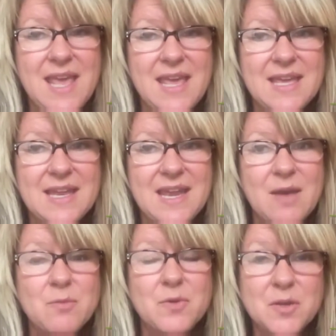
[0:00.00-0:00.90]
and
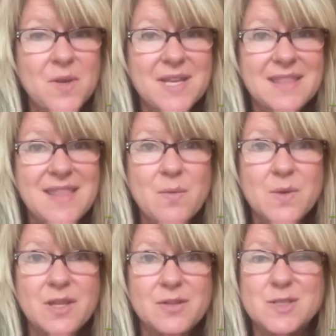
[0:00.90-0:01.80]
I really want to get that
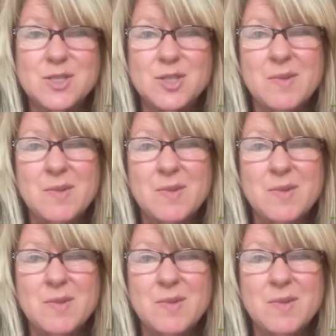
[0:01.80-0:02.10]
one closed too,